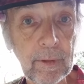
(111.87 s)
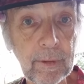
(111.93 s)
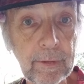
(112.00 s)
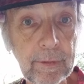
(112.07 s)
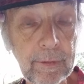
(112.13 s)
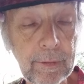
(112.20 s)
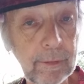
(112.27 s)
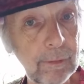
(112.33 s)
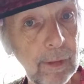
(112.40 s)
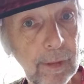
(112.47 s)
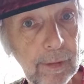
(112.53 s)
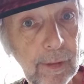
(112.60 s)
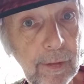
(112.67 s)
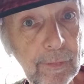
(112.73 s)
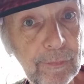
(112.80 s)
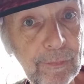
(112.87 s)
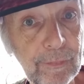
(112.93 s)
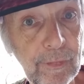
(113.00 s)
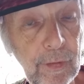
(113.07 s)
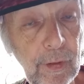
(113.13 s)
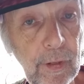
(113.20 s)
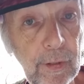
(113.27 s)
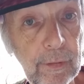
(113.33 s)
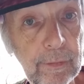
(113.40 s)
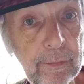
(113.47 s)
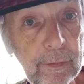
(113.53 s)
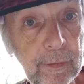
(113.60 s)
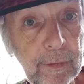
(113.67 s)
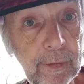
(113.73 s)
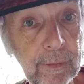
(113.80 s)
you know, like I said,
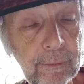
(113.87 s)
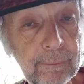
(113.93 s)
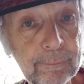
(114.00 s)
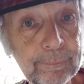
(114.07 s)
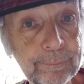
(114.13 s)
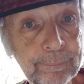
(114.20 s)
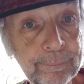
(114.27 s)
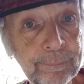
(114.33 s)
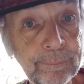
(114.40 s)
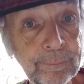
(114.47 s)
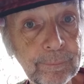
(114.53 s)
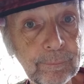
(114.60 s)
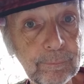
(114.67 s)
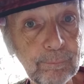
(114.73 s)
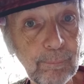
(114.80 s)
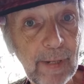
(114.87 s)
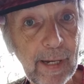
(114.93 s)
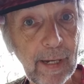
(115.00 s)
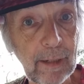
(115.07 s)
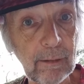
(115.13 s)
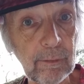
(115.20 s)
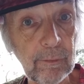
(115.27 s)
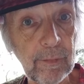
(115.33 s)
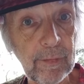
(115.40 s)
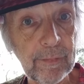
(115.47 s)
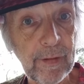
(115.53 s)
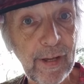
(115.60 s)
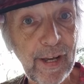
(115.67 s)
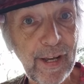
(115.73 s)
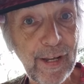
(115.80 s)
battled the
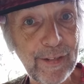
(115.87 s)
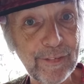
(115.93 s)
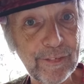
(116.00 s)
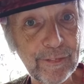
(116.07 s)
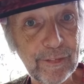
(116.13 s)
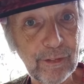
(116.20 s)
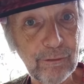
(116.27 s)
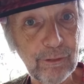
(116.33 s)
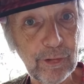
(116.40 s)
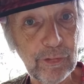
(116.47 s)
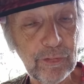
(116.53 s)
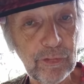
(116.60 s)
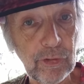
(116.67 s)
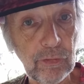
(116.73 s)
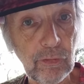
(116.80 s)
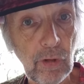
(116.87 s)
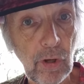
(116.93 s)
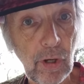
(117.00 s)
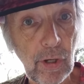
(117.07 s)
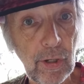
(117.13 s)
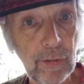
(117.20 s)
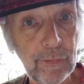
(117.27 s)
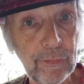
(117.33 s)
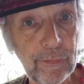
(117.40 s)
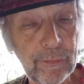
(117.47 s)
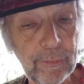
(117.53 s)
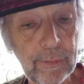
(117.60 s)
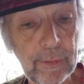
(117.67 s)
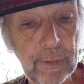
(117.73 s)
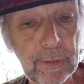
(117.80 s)
knights, the Christian knights,
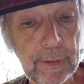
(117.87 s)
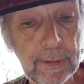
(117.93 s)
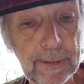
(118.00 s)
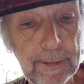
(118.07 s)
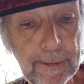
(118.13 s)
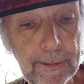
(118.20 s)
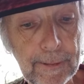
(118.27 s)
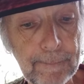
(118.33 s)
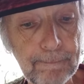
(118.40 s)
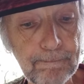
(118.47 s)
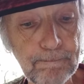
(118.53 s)
and